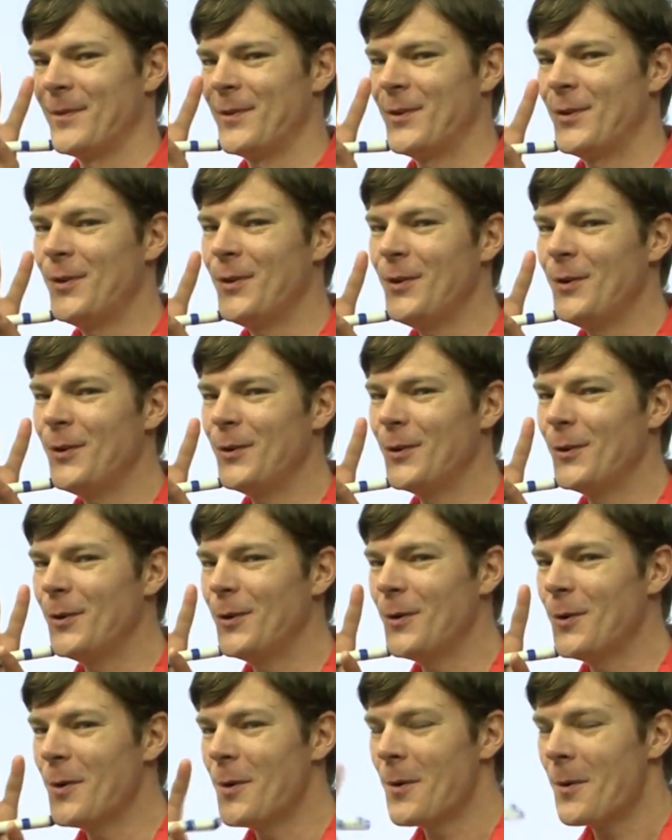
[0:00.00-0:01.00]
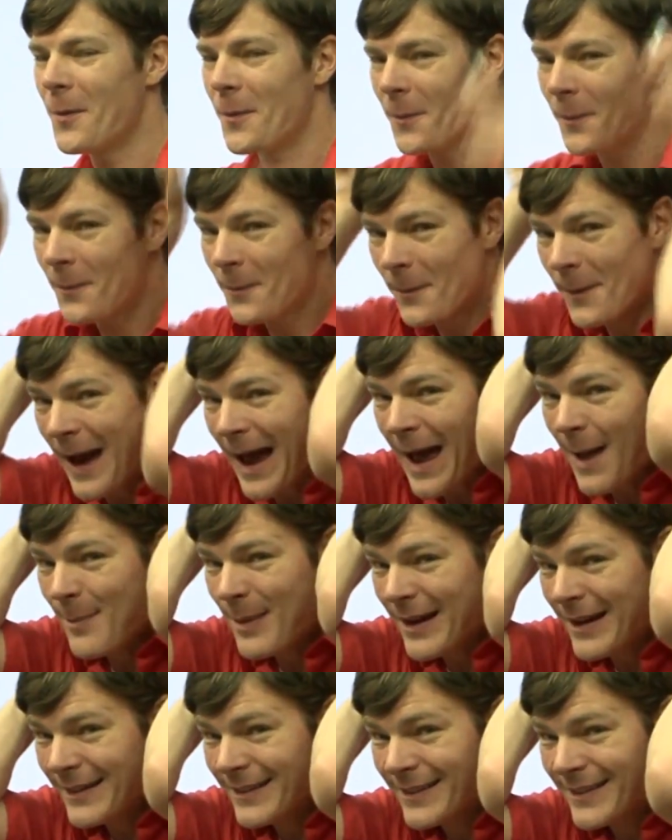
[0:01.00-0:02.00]
Two
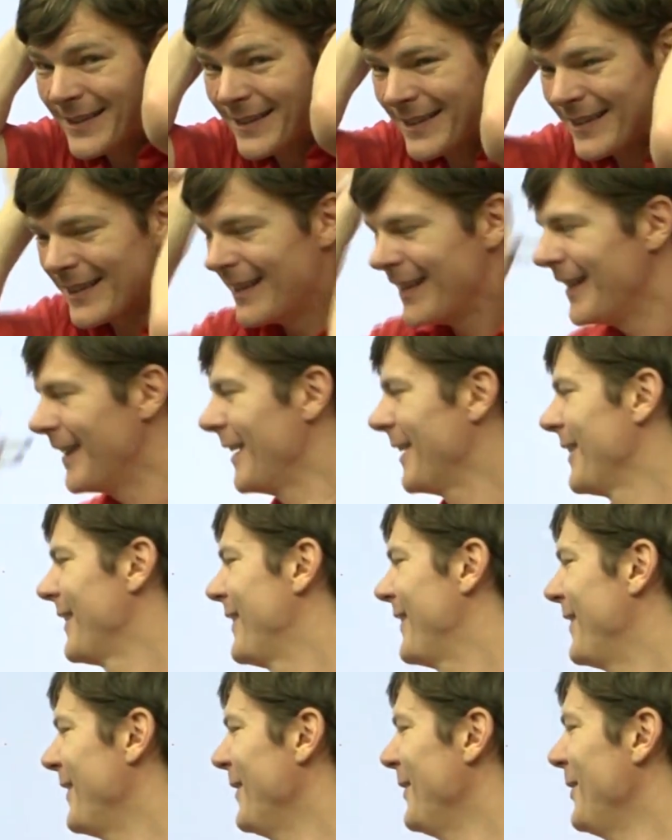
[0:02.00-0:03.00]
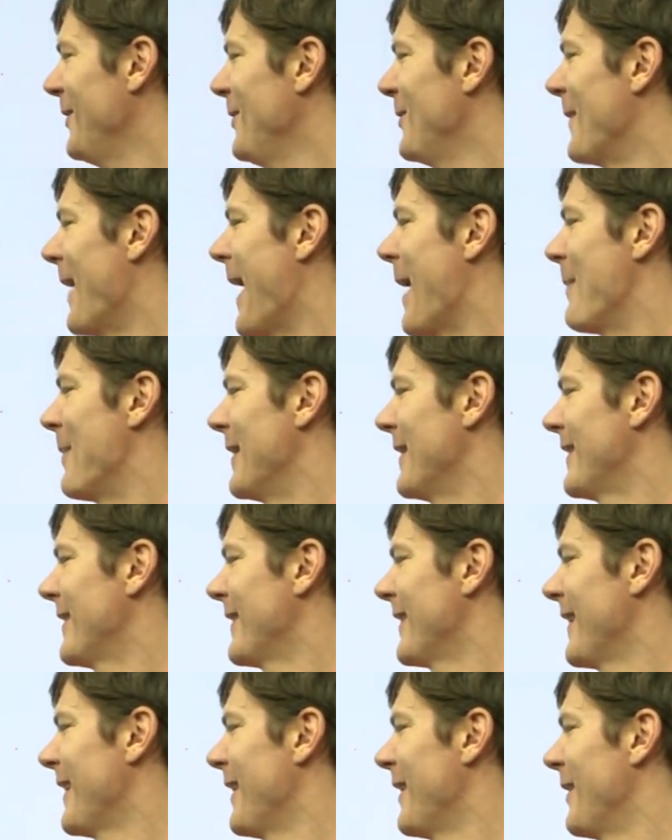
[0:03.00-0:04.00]
rabbits. Two
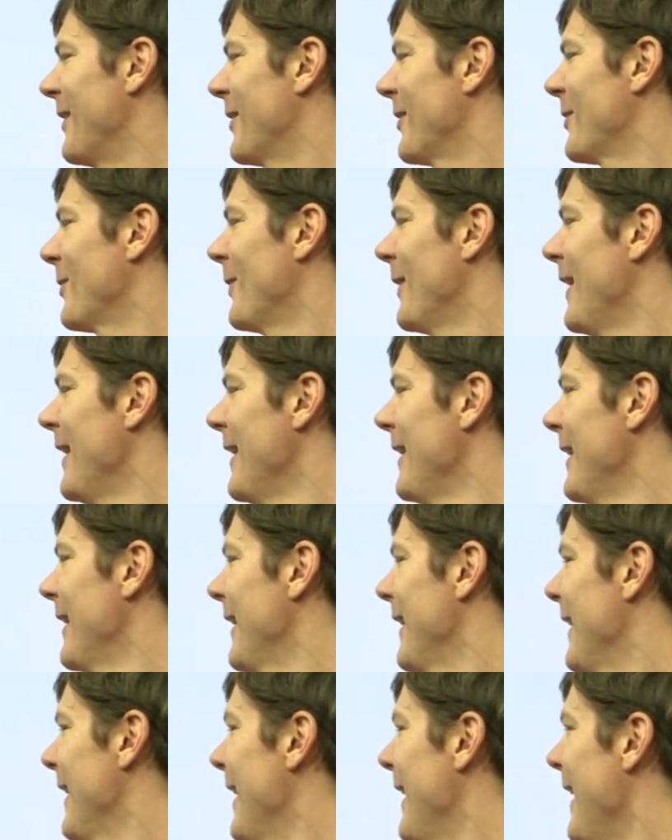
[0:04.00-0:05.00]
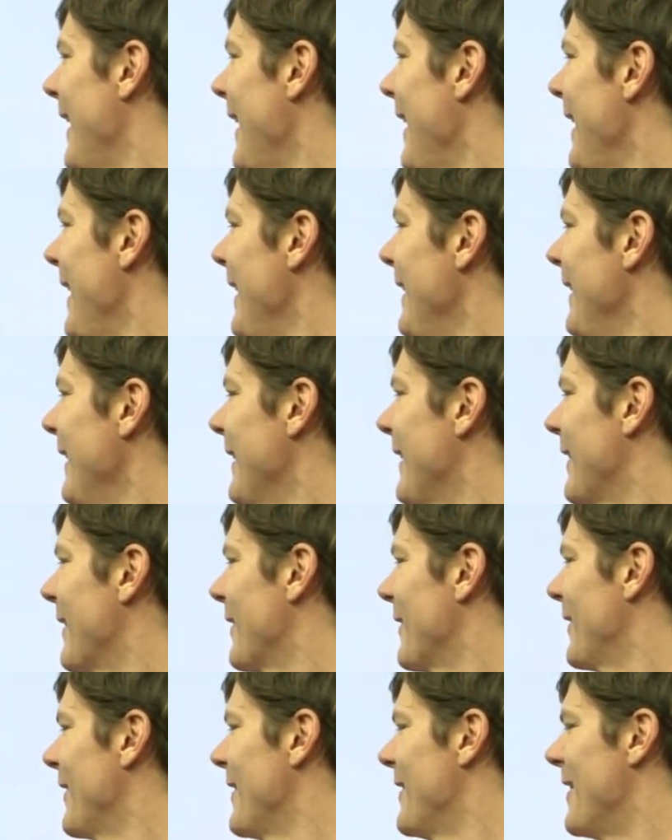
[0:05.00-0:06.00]
rabbits. Here's one and
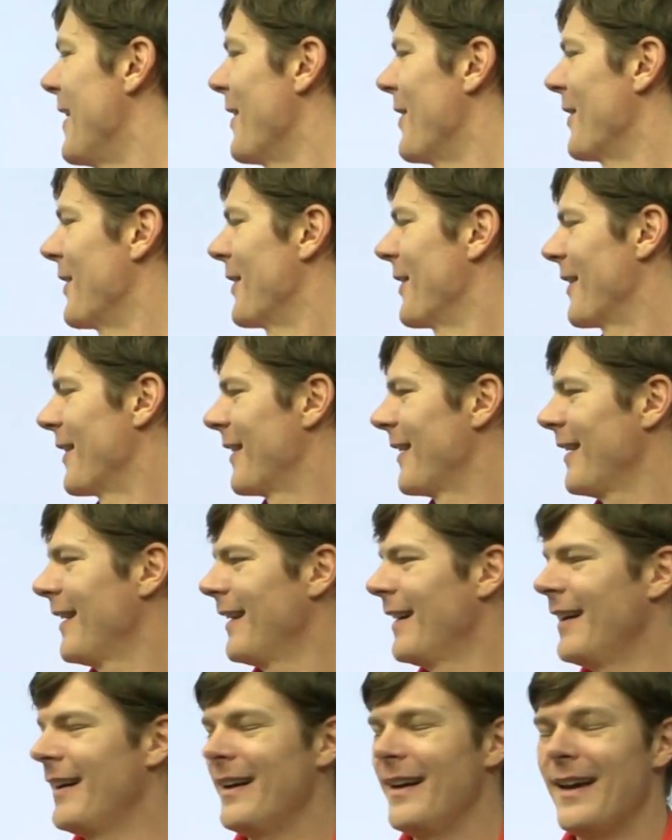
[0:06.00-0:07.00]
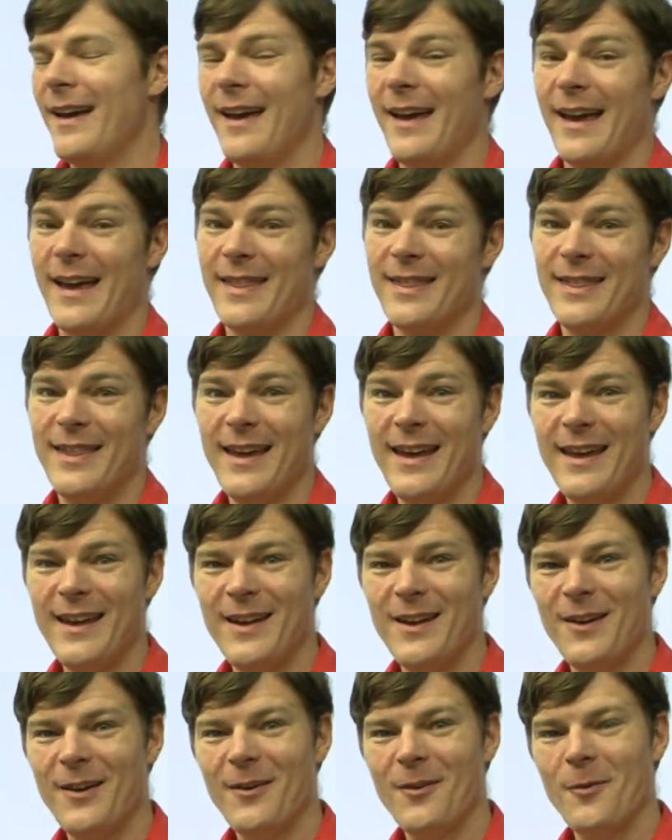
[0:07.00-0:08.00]
here's another. And
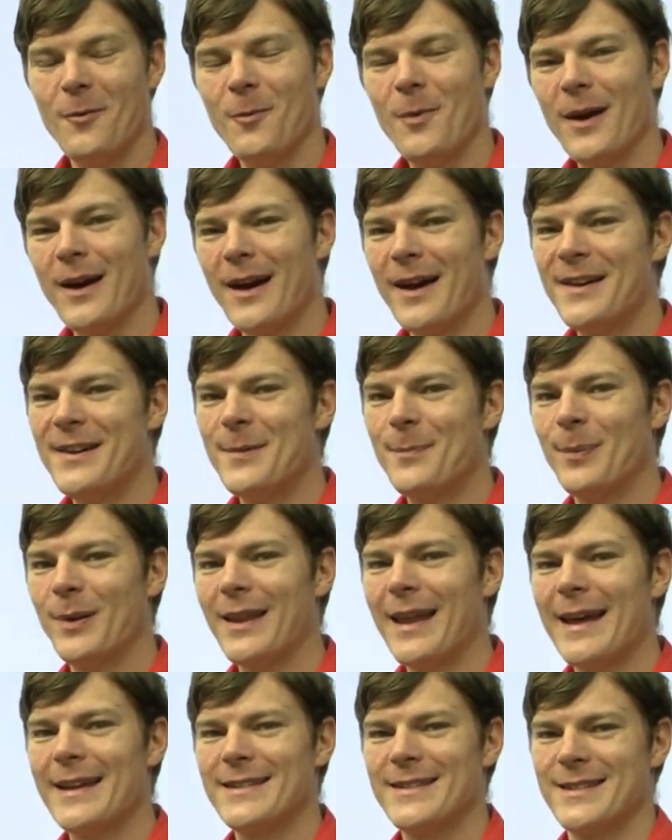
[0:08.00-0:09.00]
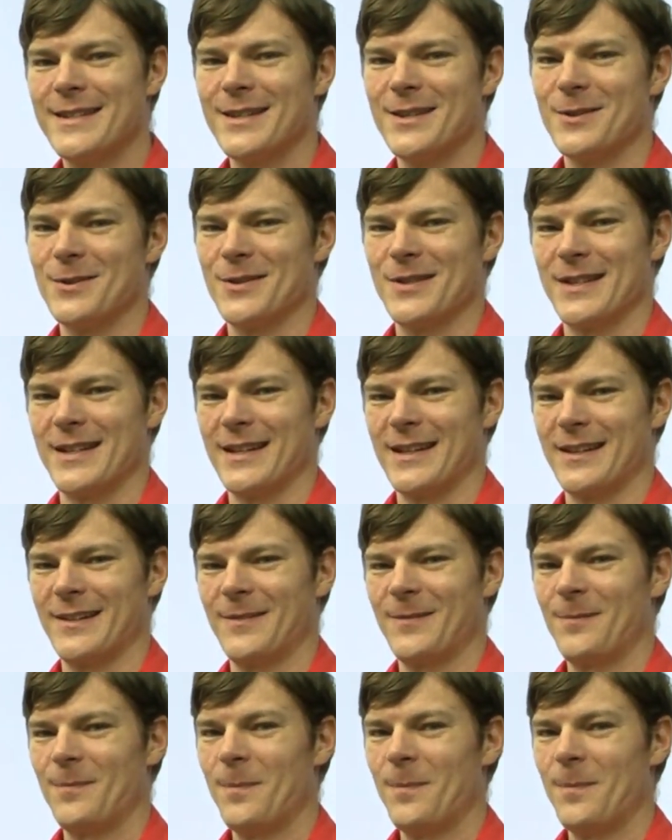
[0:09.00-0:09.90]
then, what kind of plants do you see?